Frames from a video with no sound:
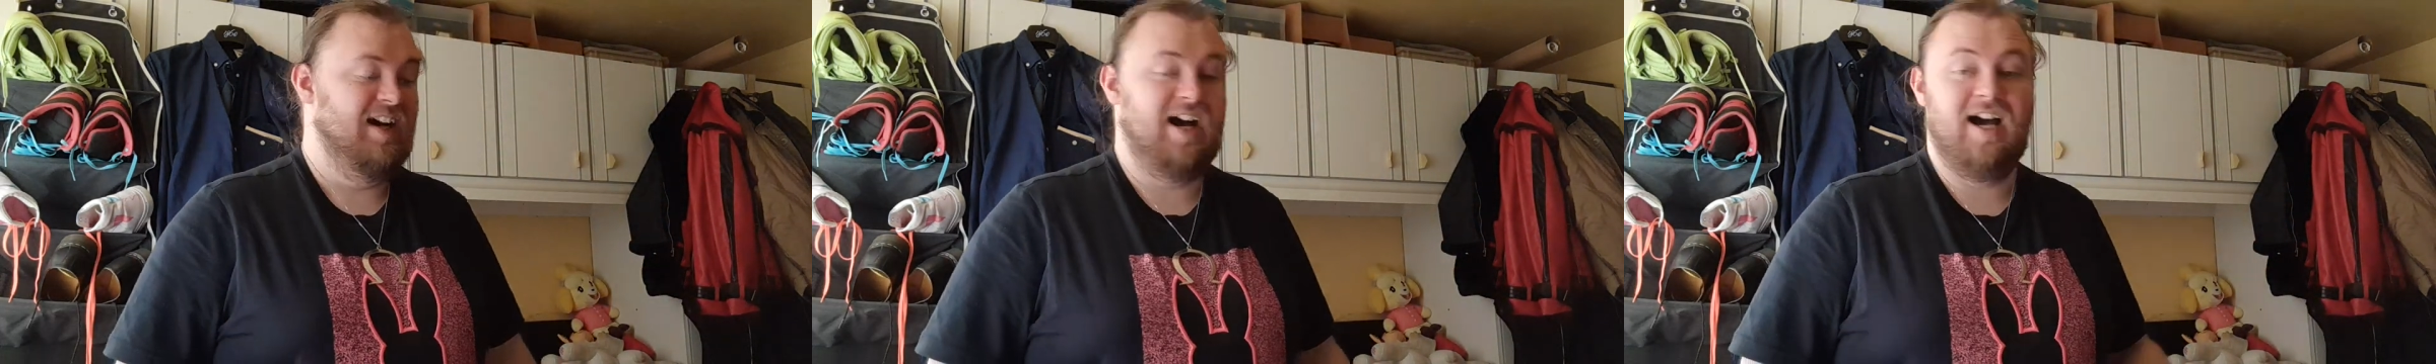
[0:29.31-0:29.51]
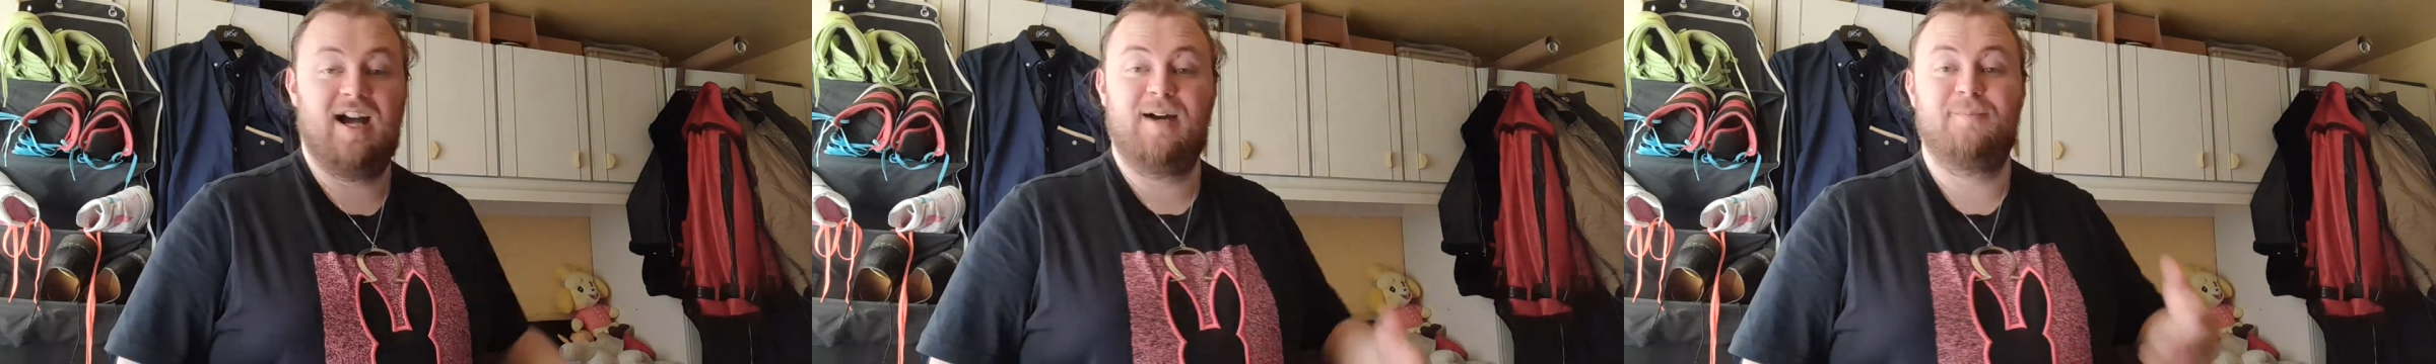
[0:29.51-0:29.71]

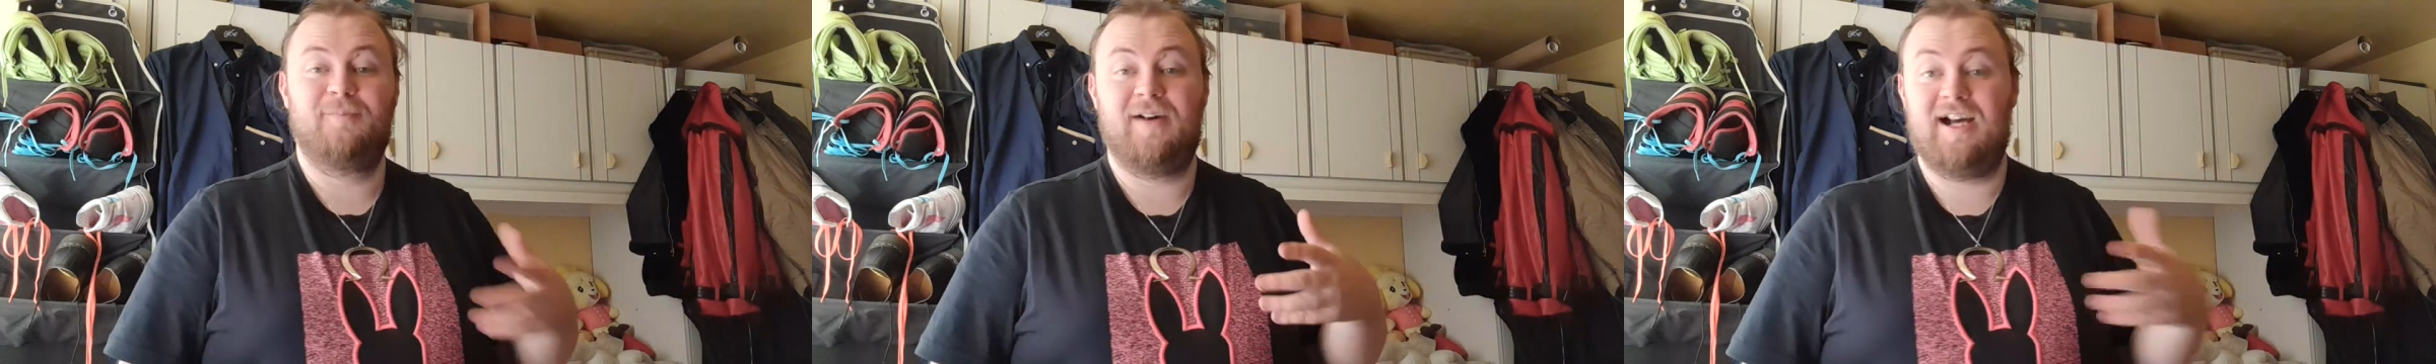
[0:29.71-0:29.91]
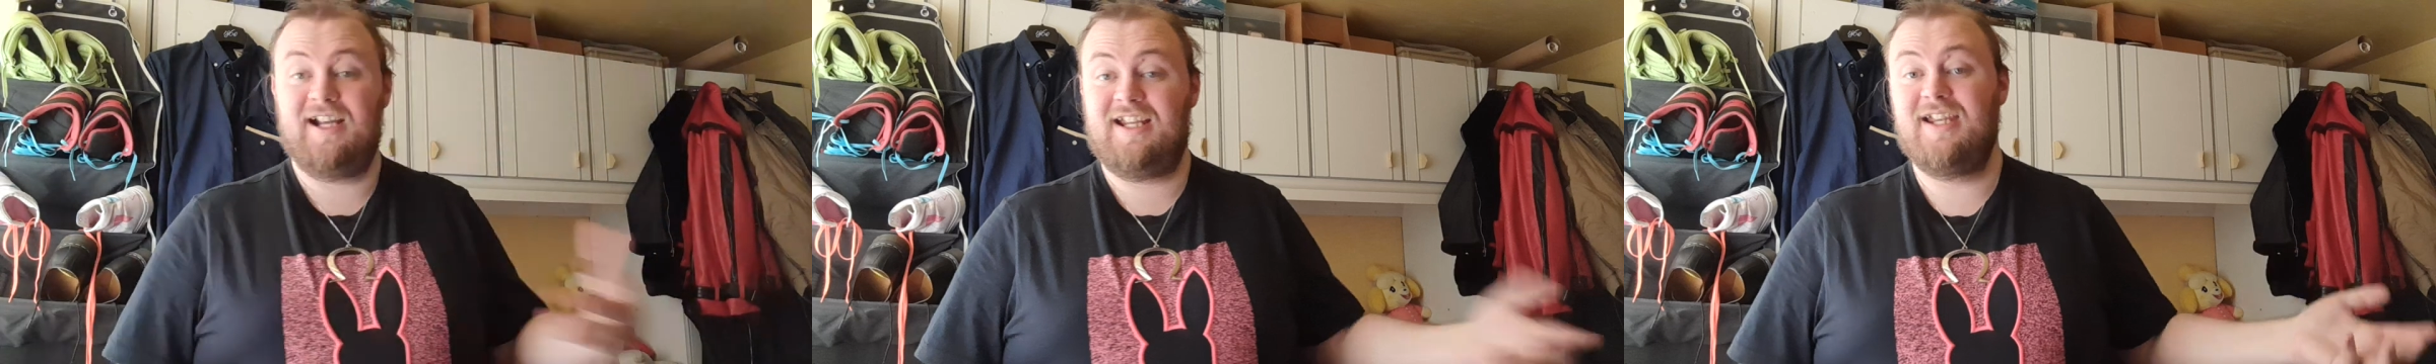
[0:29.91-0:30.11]

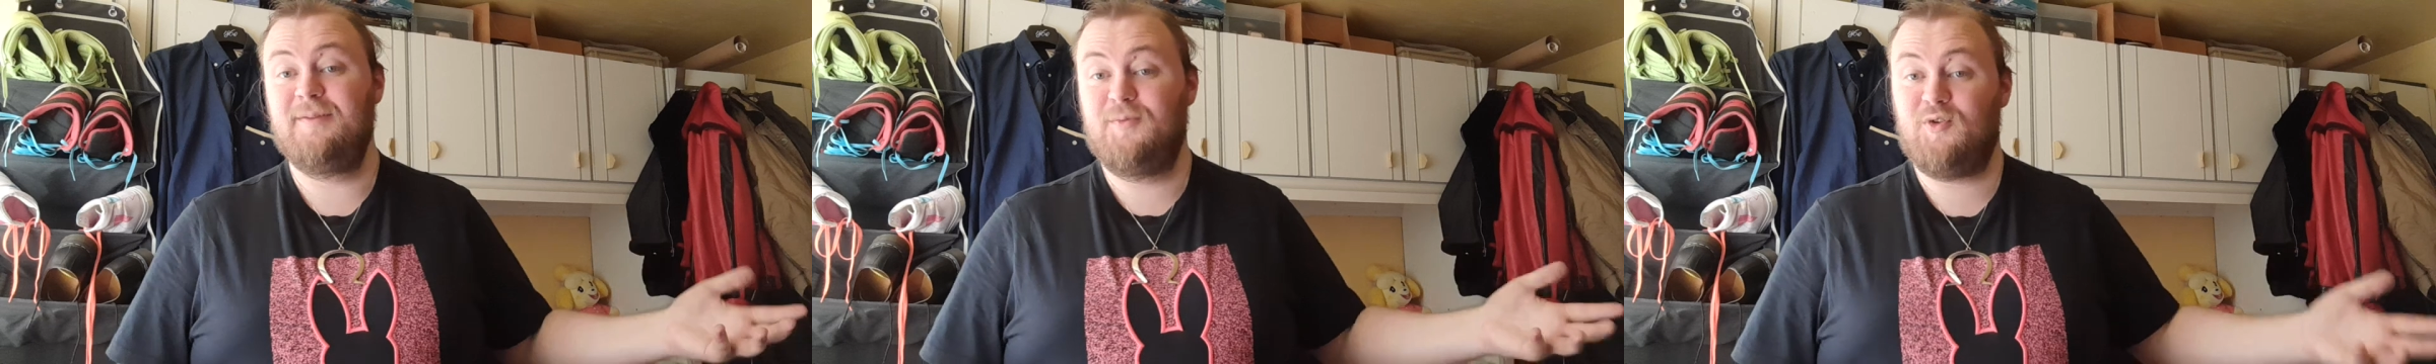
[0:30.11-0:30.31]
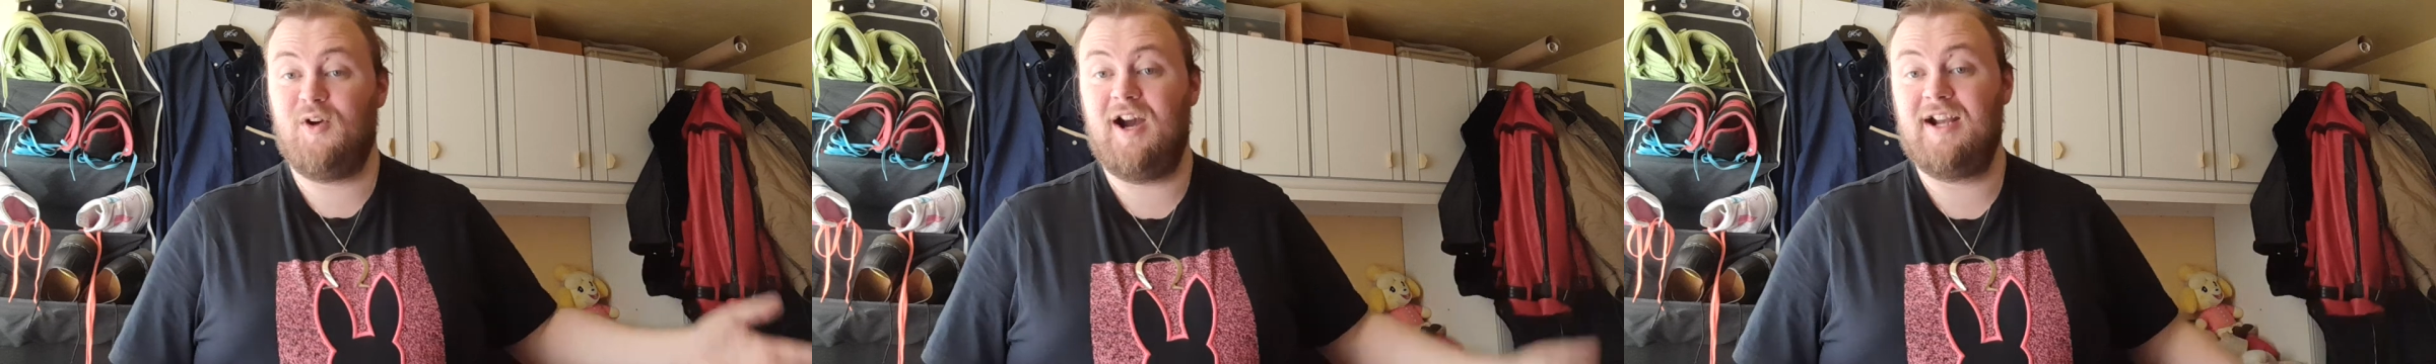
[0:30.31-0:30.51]
Um, I
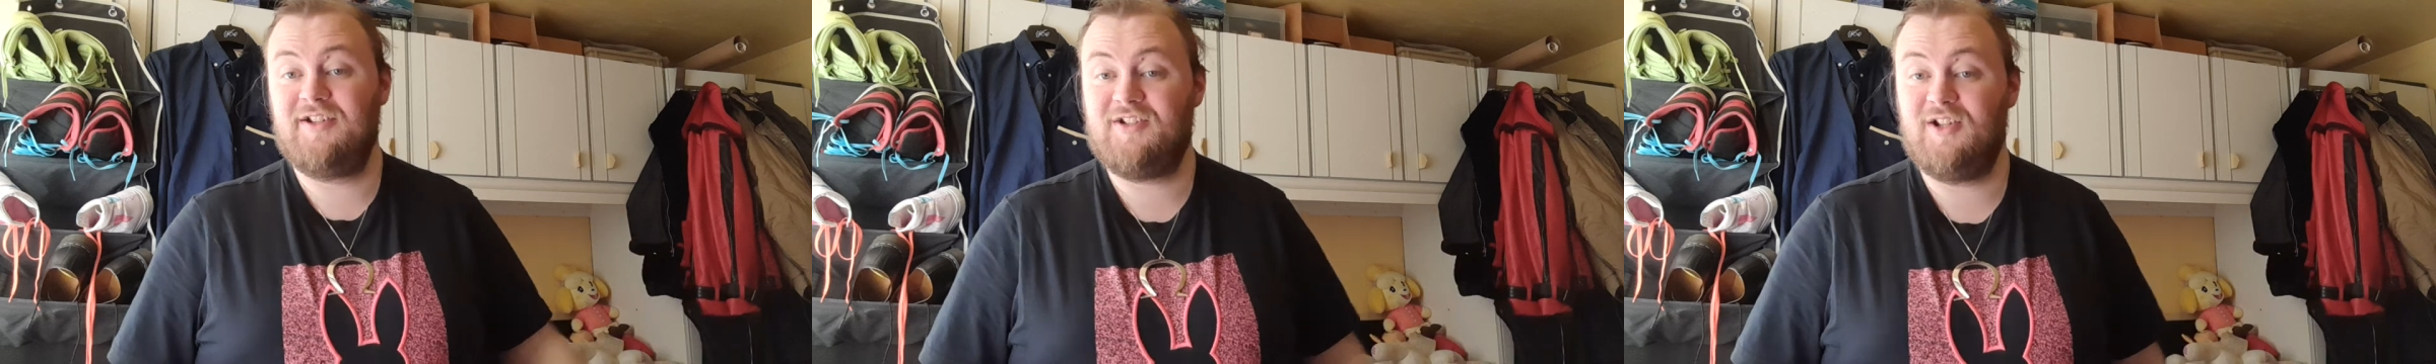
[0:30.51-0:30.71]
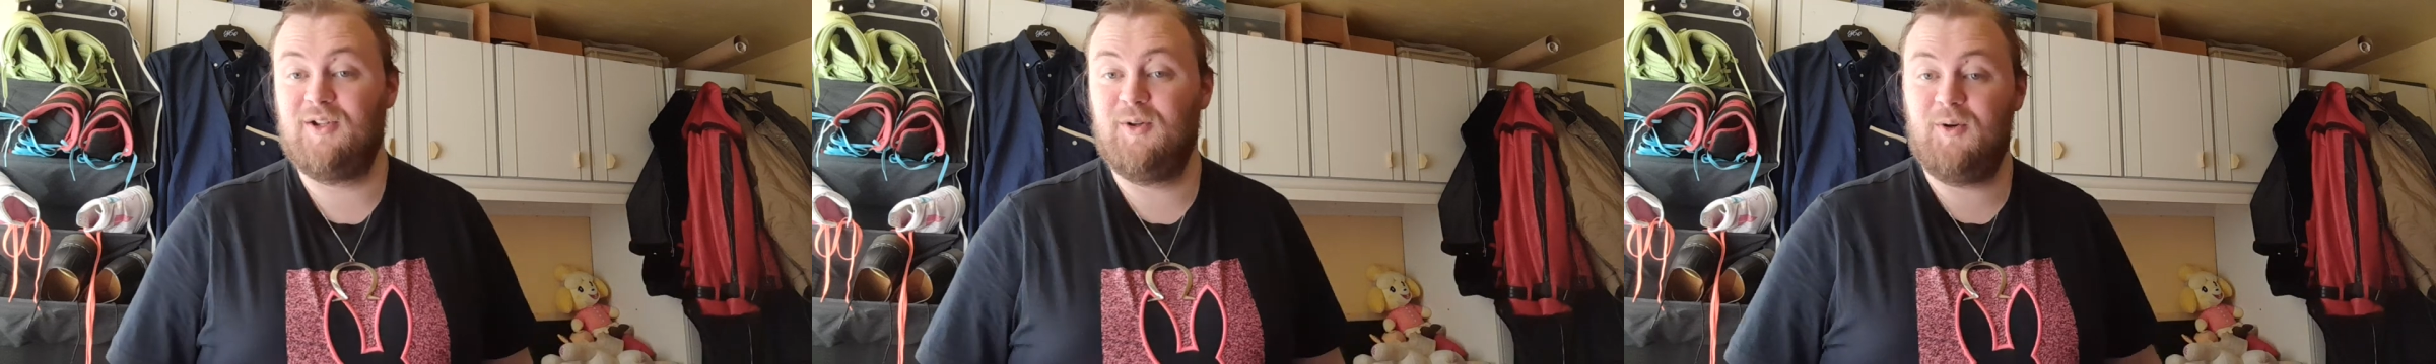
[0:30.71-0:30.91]
keep trying
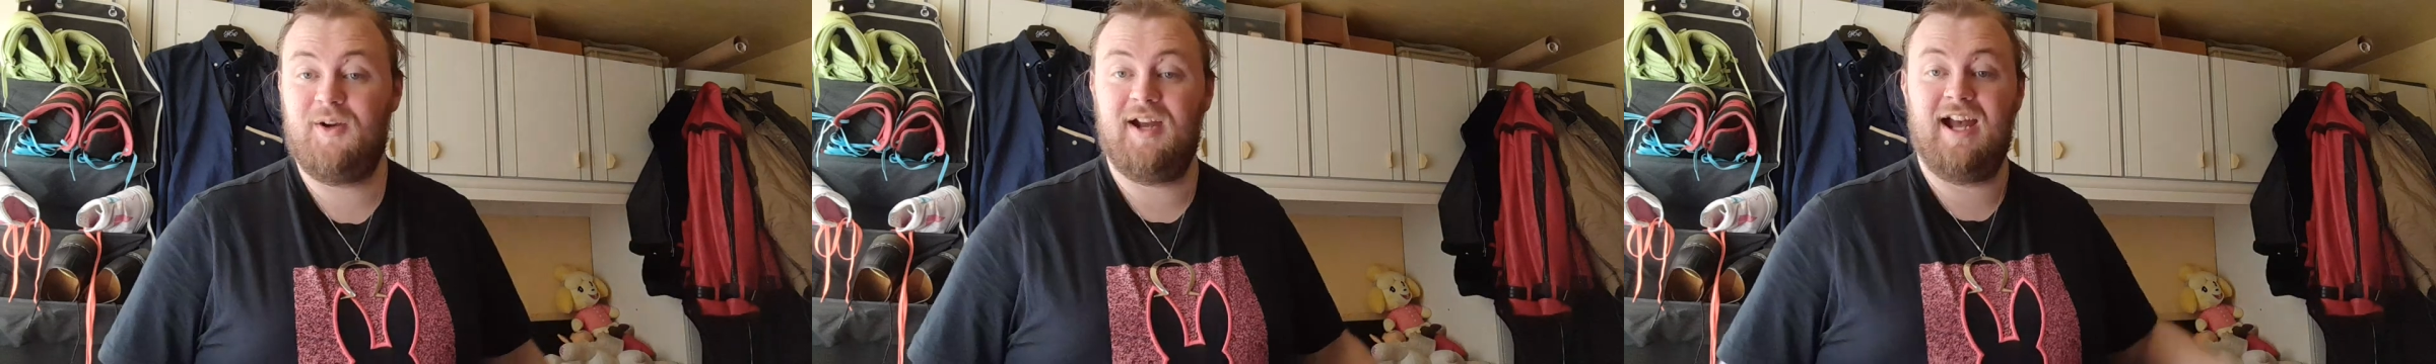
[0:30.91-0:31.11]
to look